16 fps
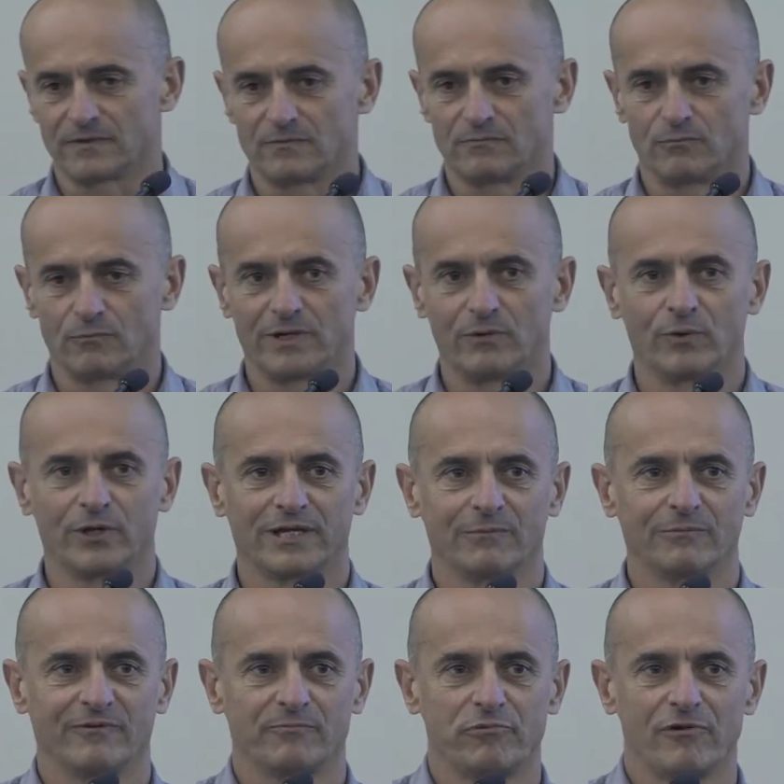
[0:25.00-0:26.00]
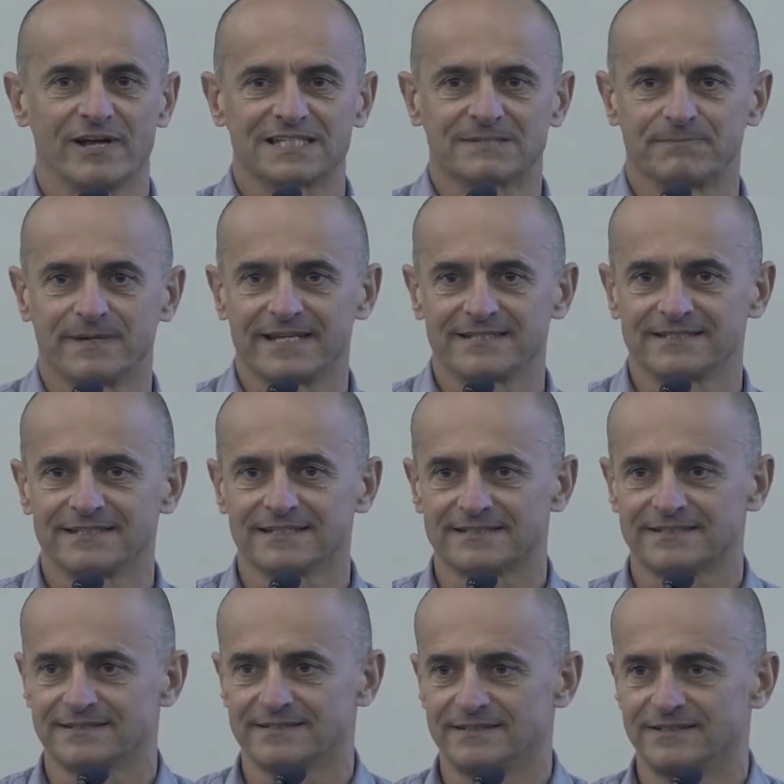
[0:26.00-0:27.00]
we're working with Price
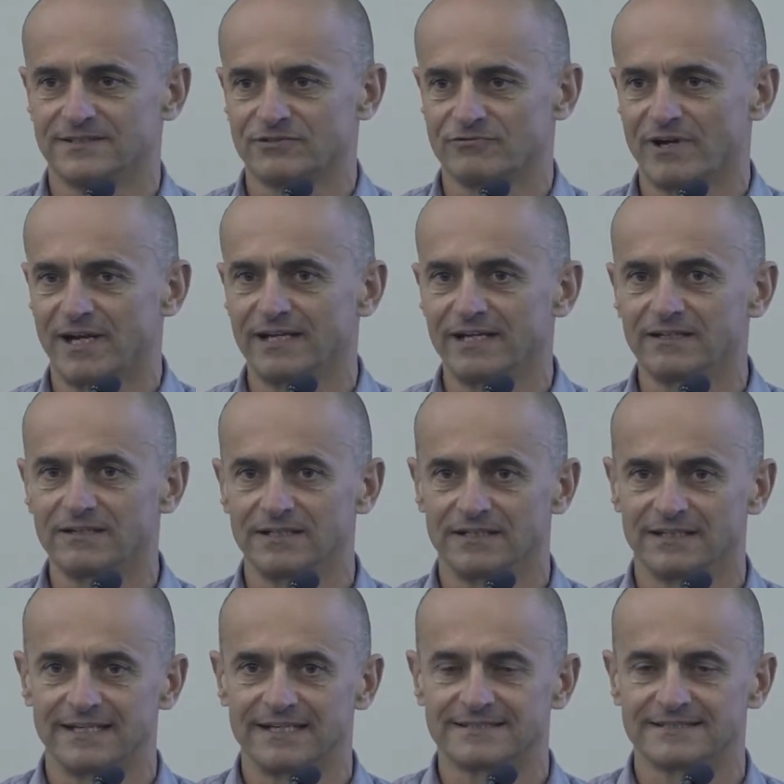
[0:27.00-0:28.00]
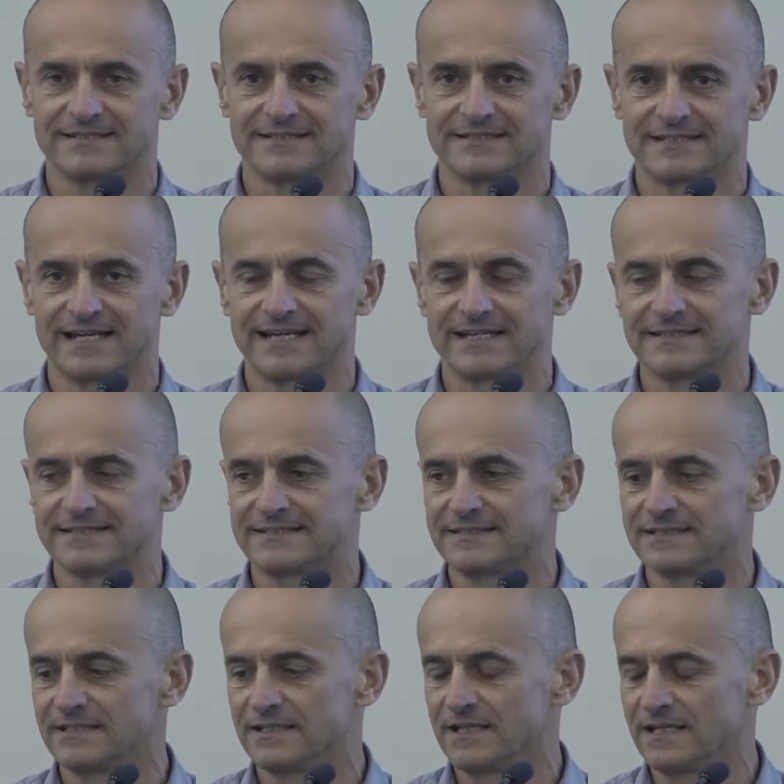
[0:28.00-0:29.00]
Plastics in Australia, in the eastern states,
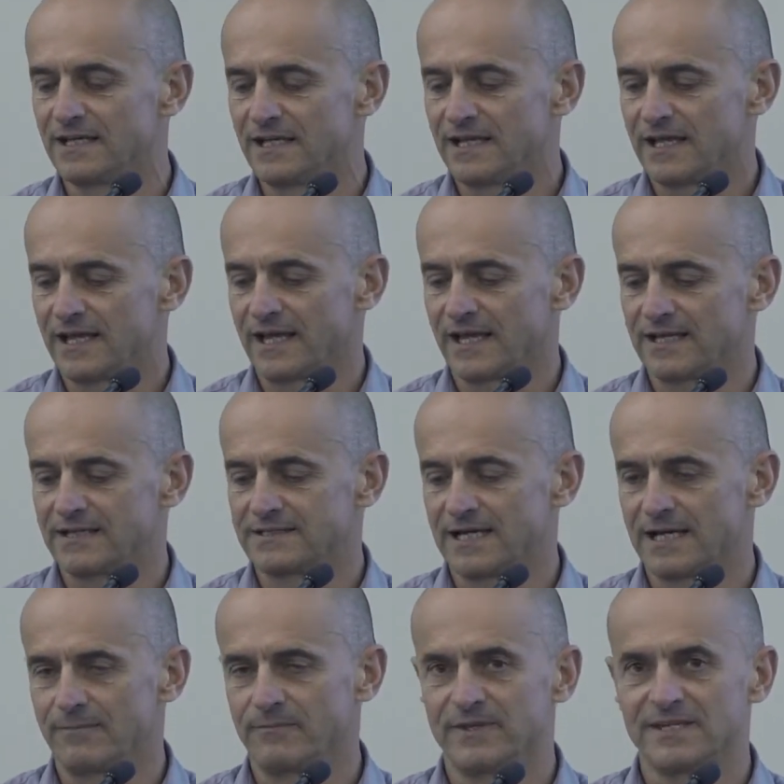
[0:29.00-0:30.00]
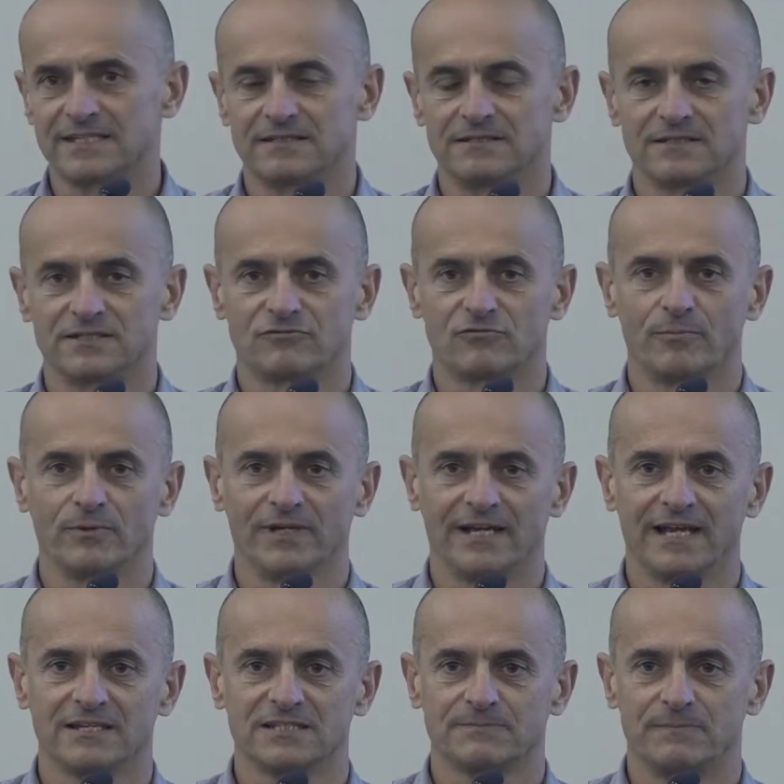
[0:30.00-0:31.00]
and they're distributing
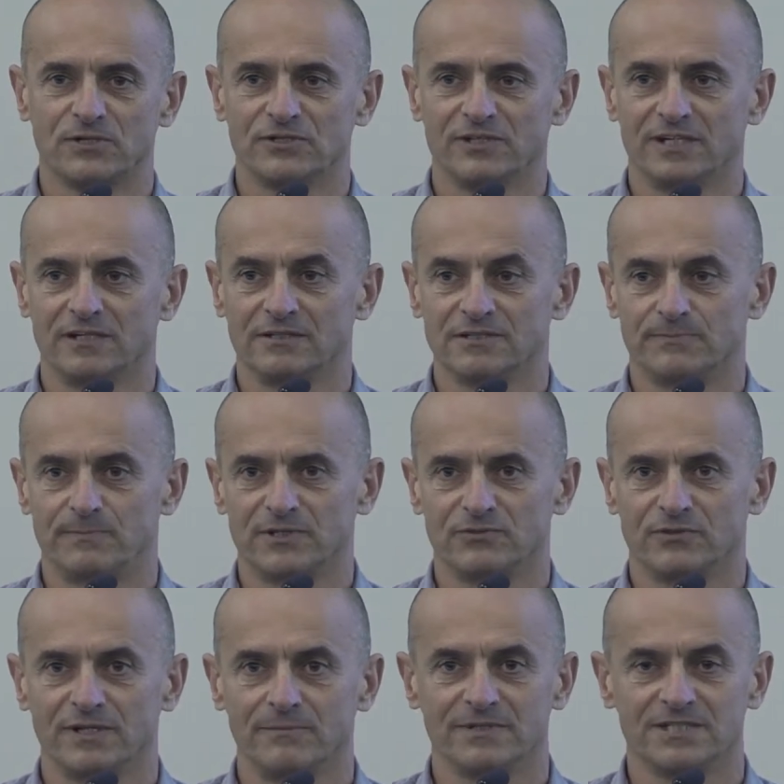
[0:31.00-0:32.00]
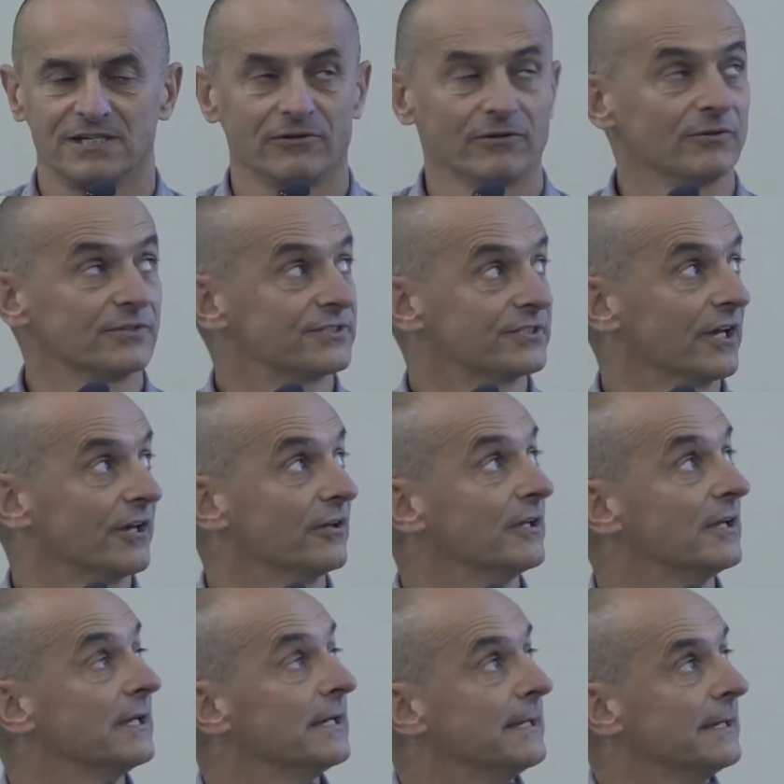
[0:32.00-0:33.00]
our specialty materials, so
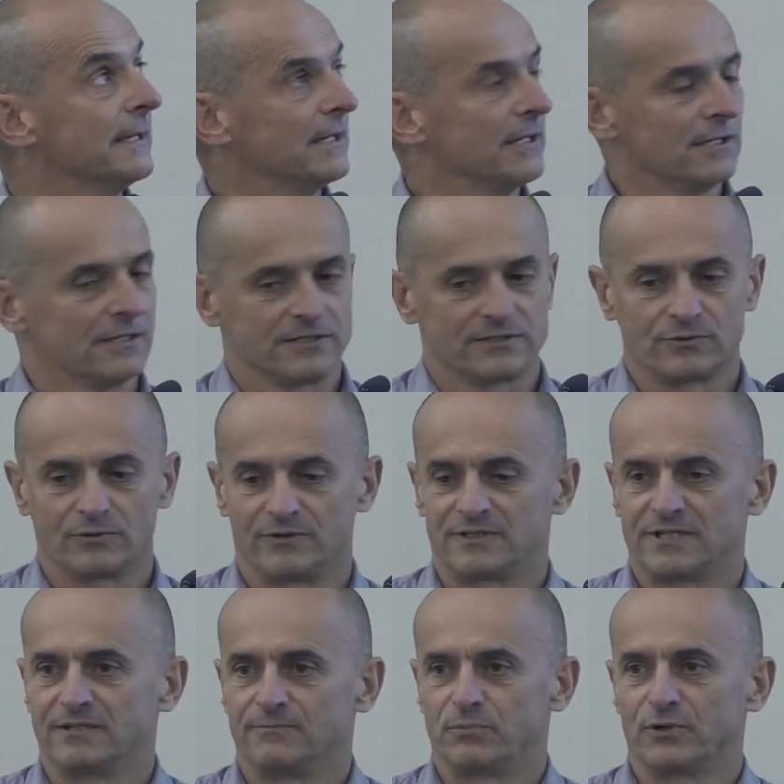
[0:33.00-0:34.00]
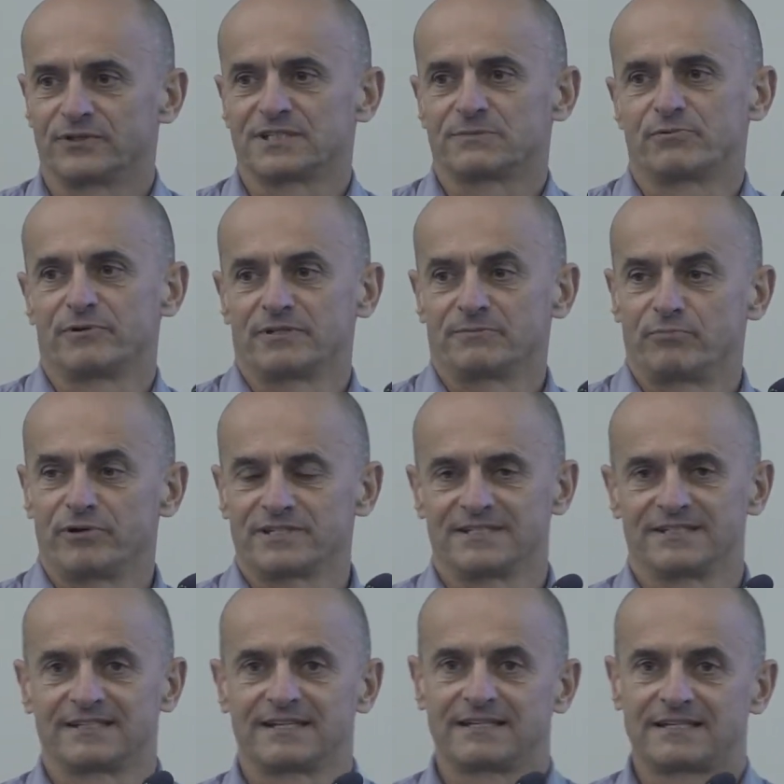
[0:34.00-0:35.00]
sort of did put this
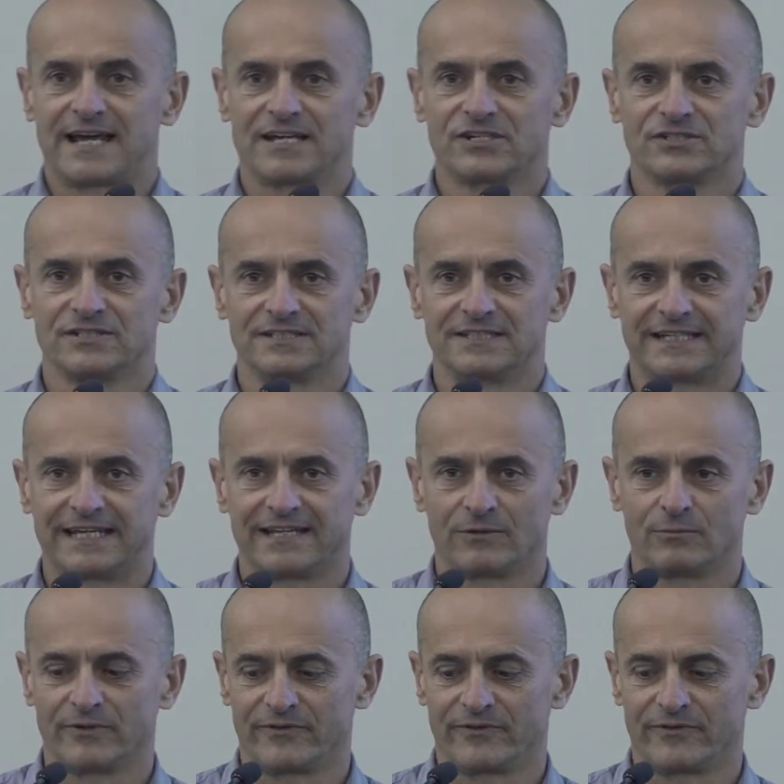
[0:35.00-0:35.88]
presentation together with